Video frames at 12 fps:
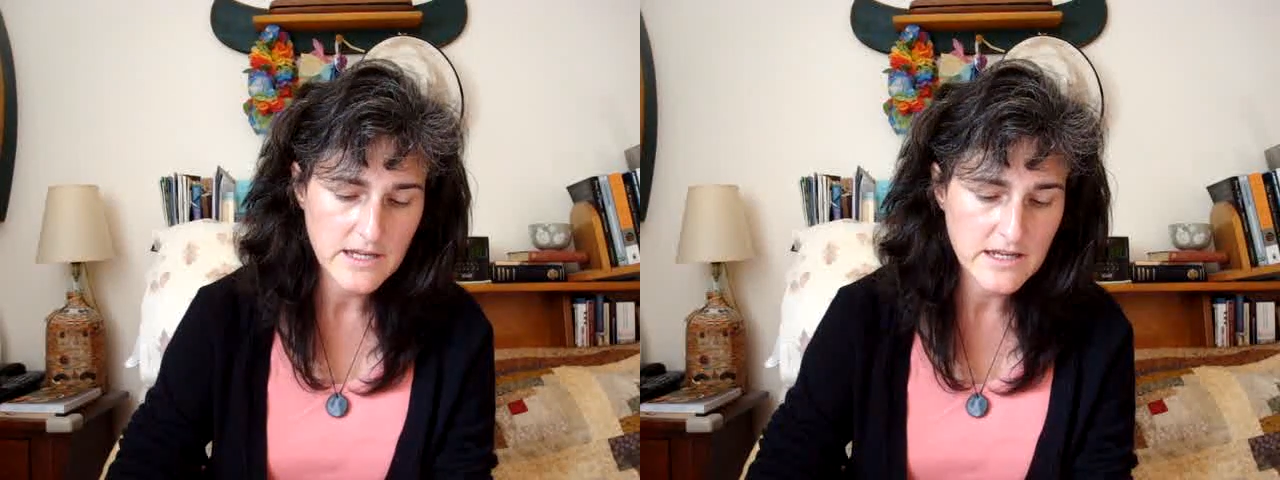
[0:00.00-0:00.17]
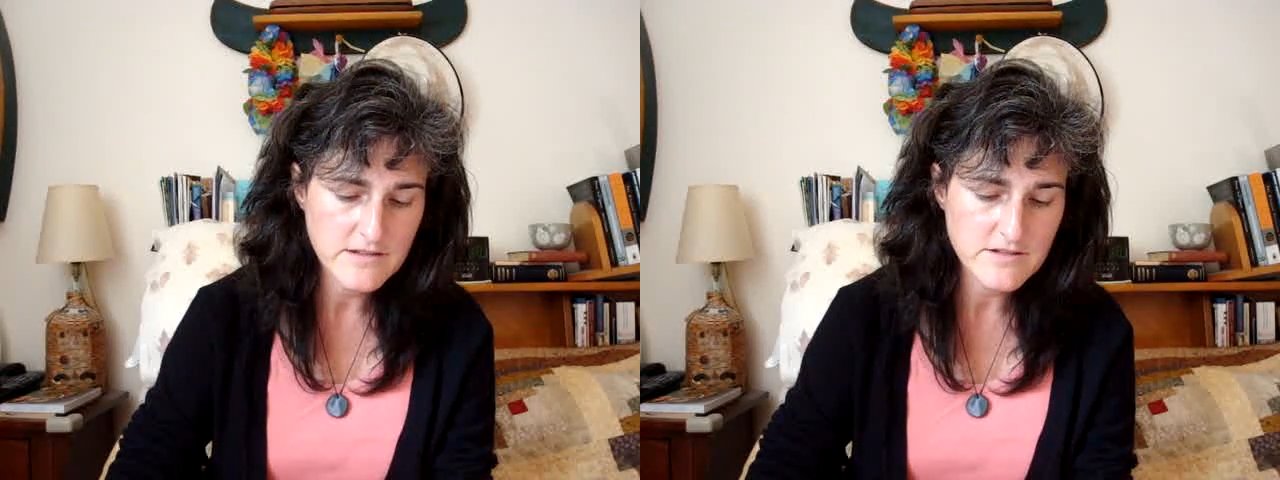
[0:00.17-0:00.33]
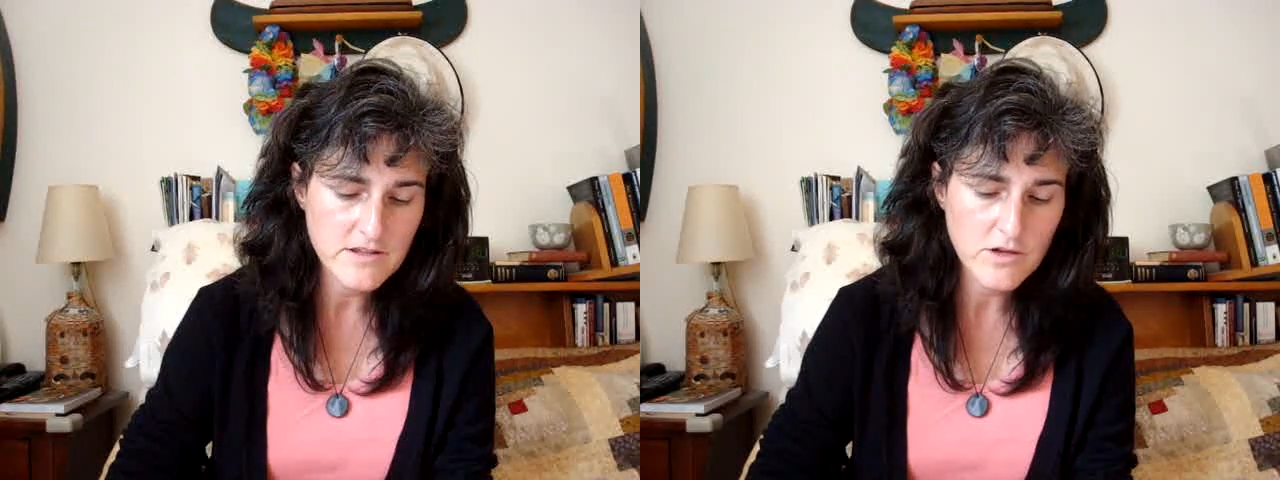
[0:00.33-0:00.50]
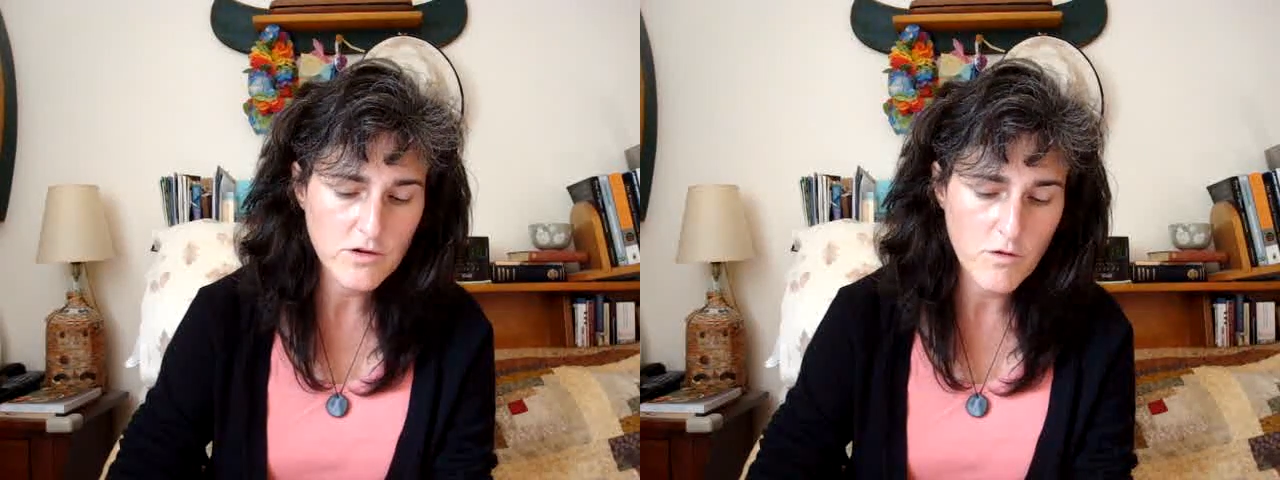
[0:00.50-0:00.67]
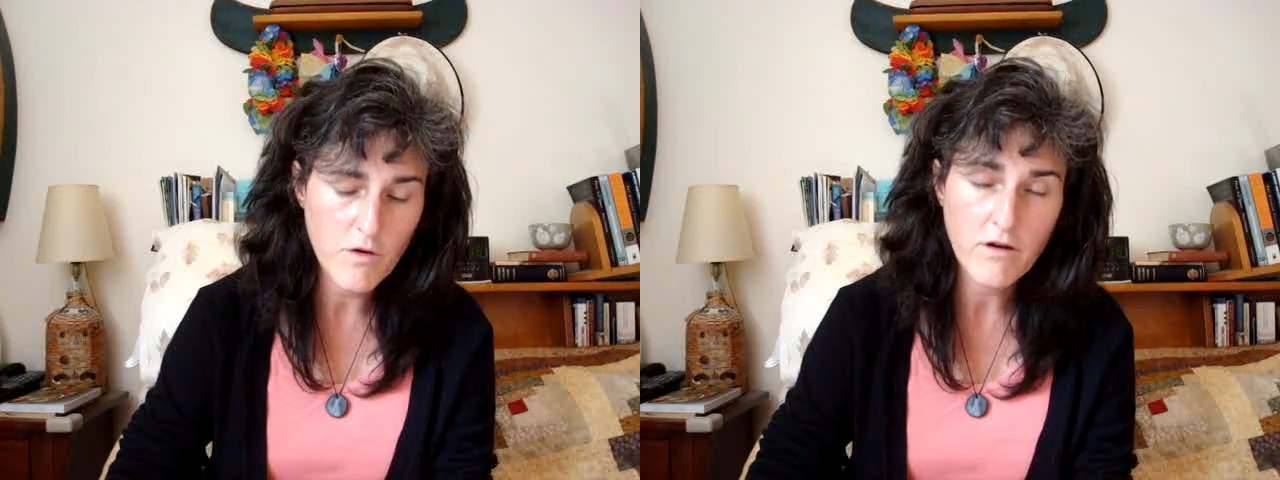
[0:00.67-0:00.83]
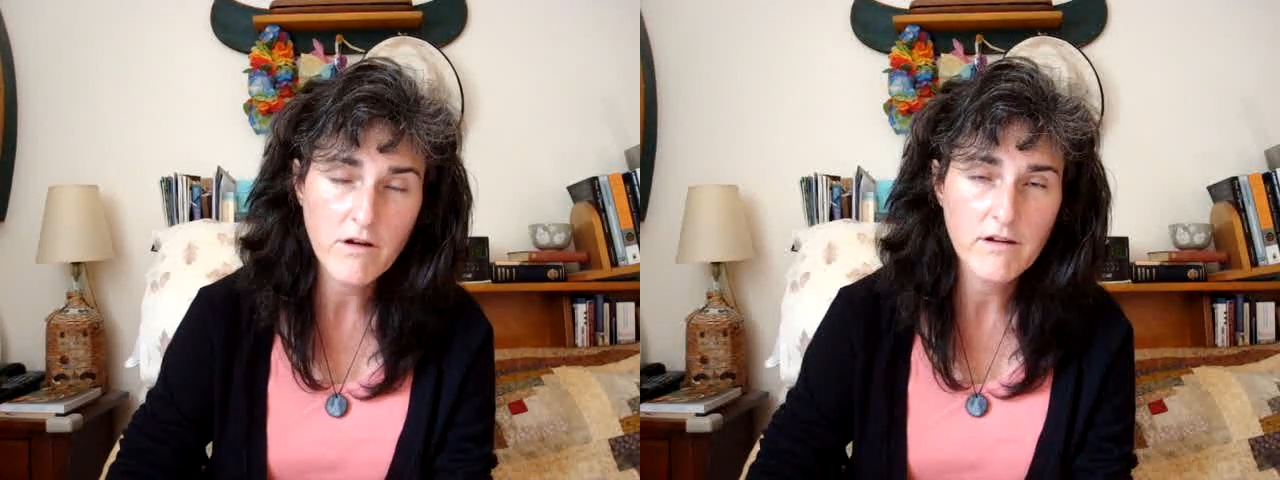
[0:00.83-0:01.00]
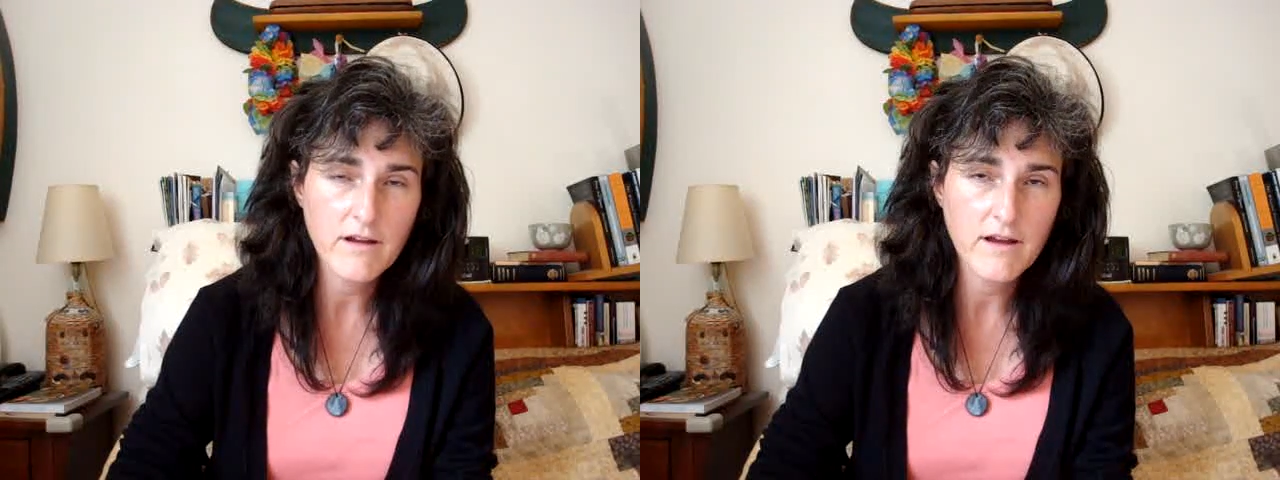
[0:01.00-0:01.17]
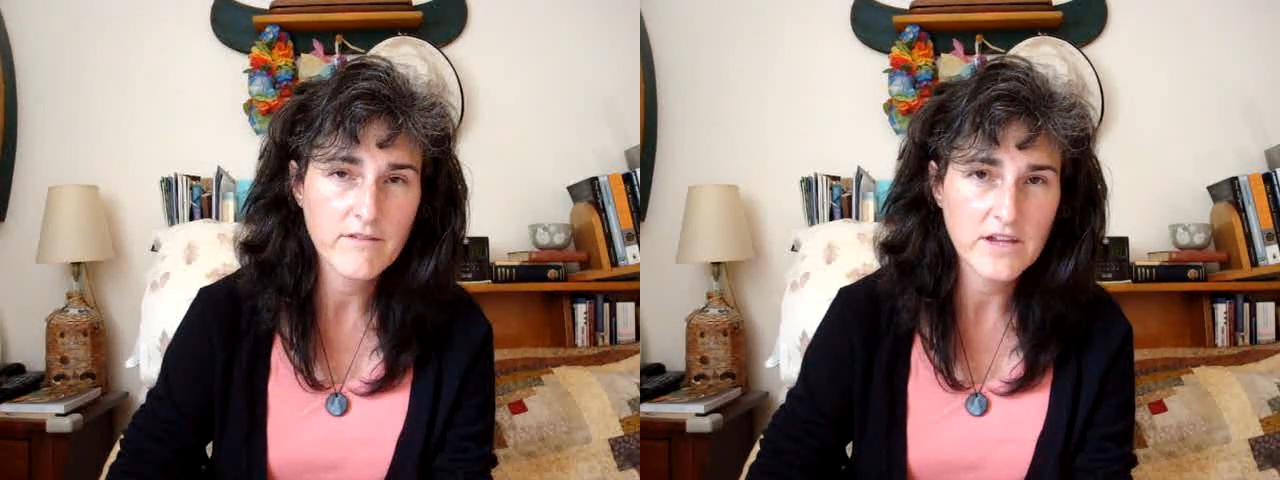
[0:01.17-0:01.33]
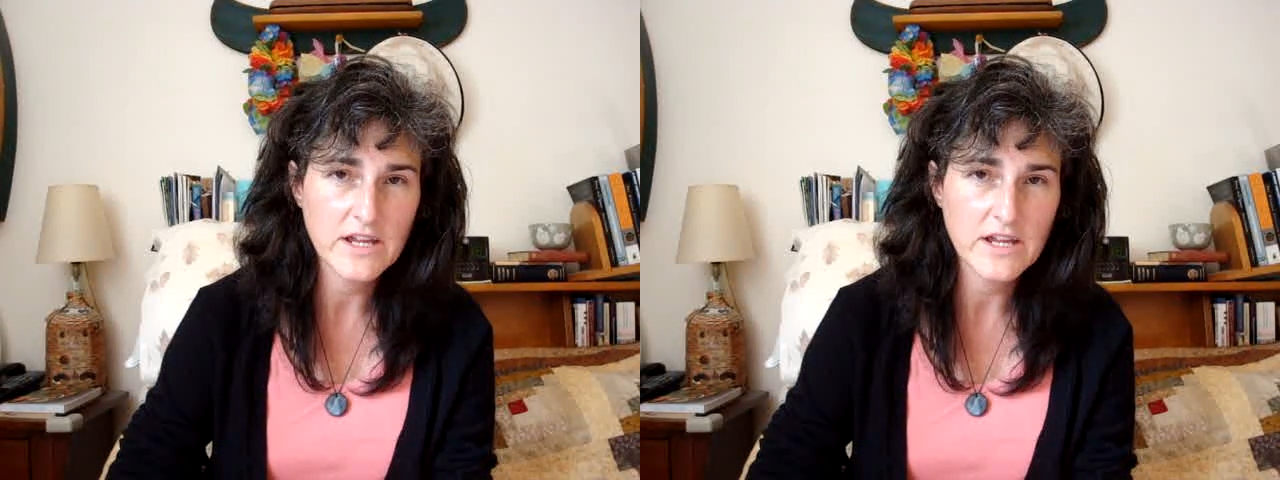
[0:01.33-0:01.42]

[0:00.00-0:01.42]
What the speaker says: into the core of